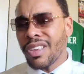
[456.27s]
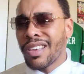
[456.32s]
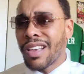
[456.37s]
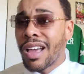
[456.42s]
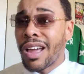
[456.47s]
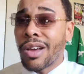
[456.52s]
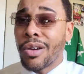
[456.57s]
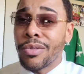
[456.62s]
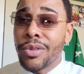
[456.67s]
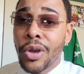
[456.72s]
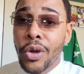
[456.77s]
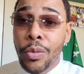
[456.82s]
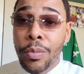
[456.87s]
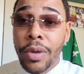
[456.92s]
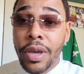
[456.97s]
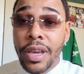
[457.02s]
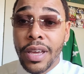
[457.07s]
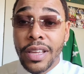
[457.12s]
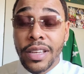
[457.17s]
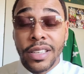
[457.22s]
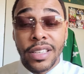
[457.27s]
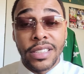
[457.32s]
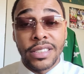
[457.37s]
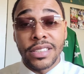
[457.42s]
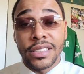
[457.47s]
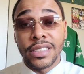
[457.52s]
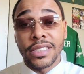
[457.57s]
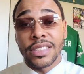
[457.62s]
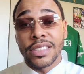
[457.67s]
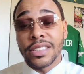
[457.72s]
I don't know, man.
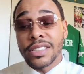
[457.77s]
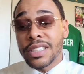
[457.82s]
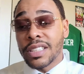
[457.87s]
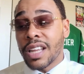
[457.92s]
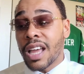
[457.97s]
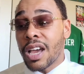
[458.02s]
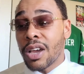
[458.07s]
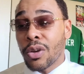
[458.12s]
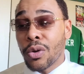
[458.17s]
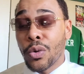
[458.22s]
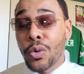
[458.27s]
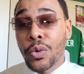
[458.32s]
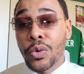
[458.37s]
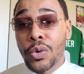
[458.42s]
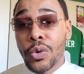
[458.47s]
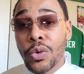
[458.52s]
It's it's, it's a lot going